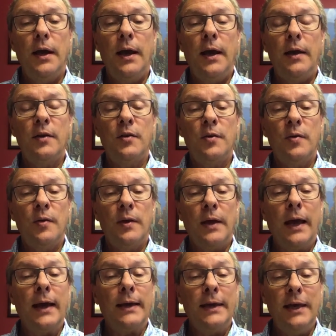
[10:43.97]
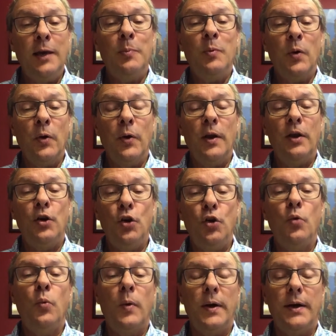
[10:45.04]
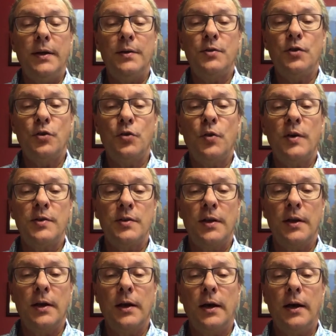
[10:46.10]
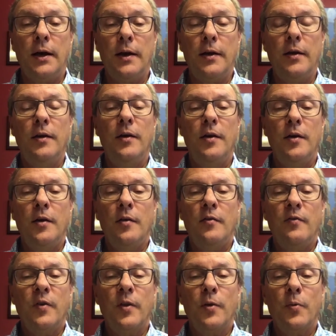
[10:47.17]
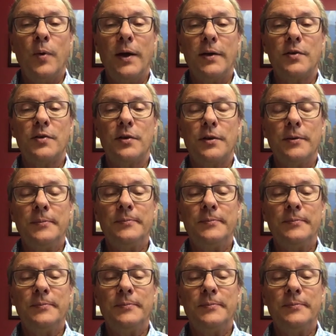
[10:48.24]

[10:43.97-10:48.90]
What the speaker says: And I keep learning new ways to trust in God for the rest.